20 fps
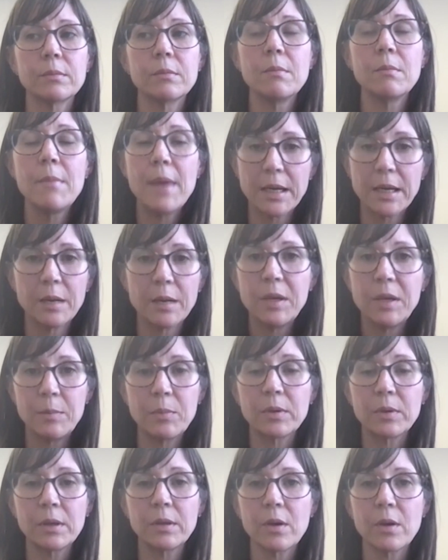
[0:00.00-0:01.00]
many
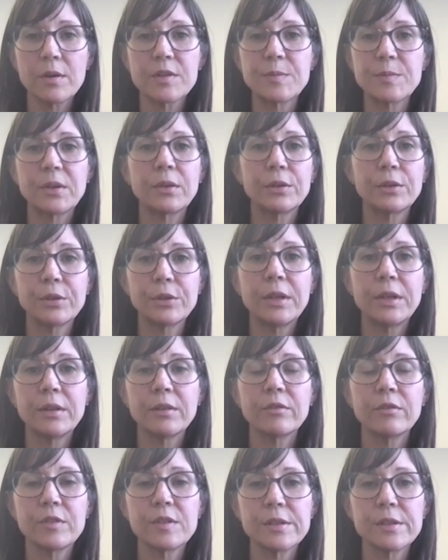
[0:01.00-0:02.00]
people in the hospital, including
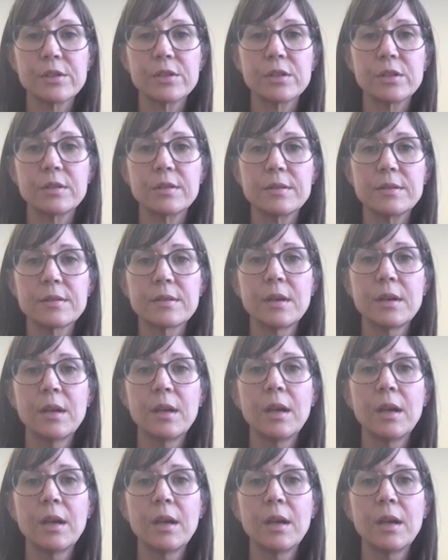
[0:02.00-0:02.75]
the physicians.